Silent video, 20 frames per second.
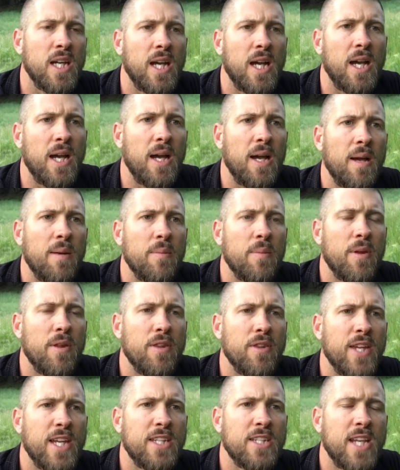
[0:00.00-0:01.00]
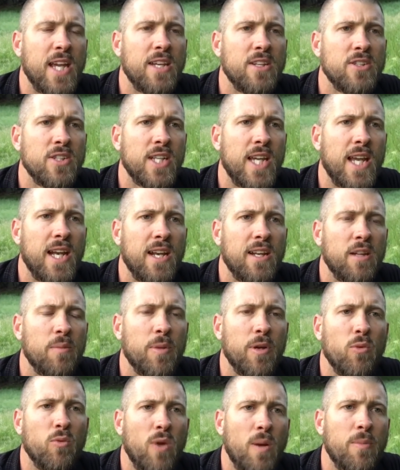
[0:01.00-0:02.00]
They tend to get a little
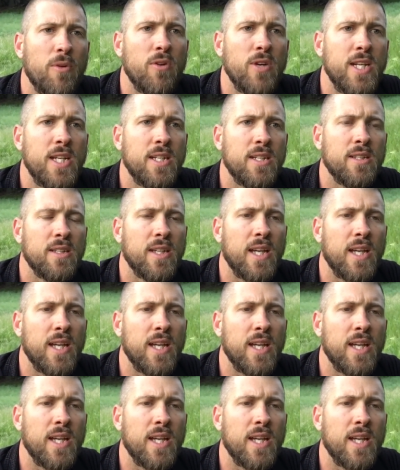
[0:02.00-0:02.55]
bit rubbery